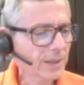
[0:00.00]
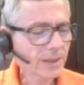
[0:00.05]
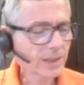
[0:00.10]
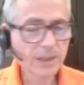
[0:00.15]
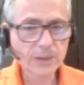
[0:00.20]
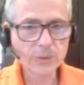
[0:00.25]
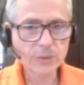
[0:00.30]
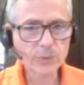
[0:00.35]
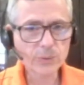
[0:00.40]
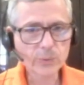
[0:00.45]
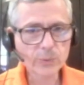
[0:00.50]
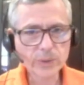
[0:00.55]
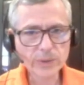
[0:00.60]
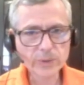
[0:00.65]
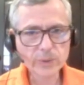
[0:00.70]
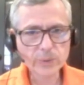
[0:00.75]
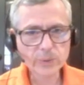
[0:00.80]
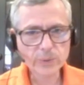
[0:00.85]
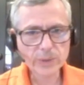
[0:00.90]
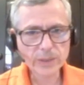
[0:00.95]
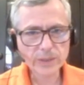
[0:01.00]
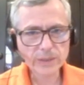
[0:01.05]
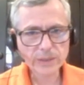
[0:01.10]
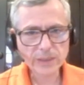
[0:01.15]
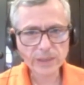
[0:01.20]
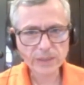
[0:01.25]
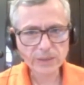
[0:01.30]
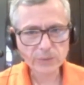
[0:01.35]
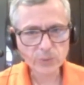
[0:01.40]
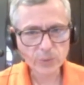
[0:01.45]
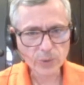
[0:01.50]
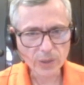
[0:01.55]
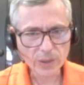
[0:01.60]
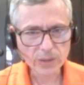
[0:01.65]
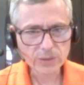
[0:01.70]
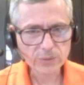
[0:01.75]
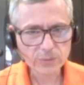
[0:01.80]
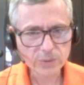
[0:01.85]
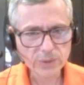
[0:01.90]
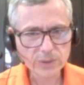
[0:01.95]
He ran a
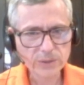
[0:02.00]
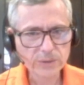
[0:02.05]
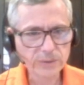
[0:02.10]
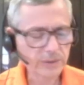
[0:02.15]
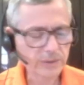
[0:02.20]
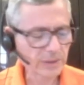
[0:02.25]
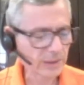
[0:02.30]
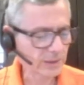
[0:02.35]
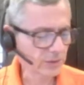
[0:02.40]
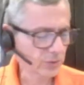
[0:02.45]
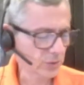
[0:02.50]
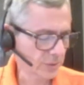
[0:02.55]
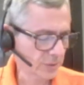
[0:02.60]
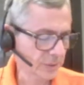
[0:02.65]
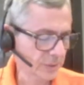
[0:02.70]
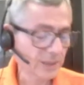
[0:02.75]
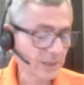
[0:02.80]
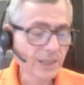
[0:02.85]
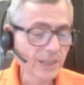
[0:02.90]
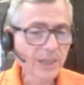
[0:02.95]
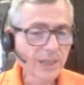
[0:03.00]
well-run tournament.